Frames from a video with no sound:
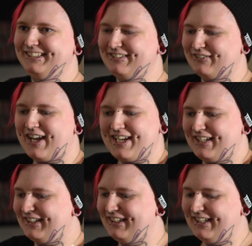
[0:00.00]

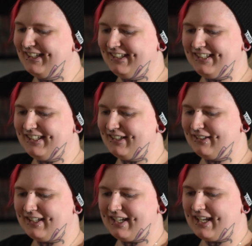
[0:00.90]
Right?
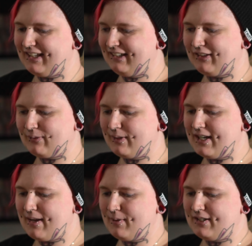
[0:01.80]
That 3
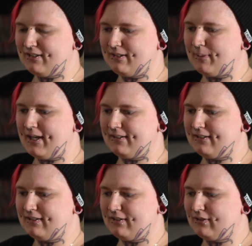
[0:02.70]
damage in space is just